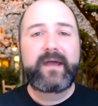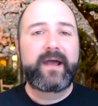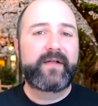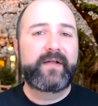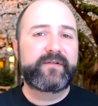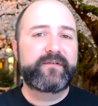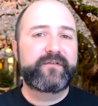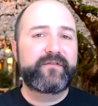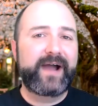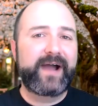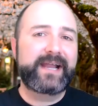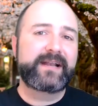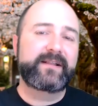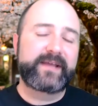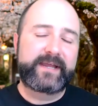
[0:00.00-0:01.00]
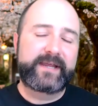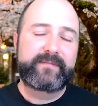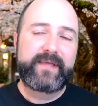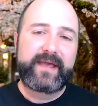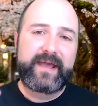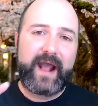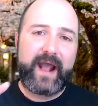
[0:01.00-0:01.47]
And then finally,
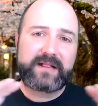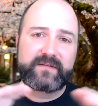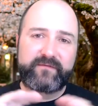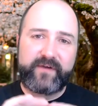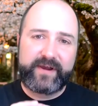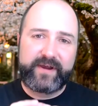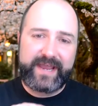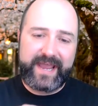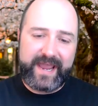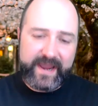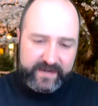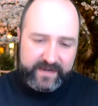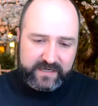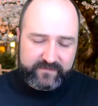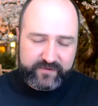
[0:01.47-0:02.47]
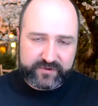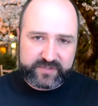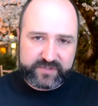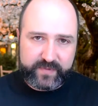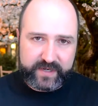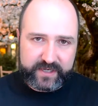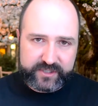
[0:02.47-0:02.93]
at the very end of your
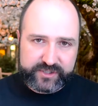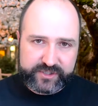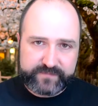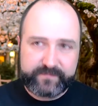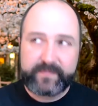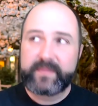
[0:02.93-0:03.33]
speech,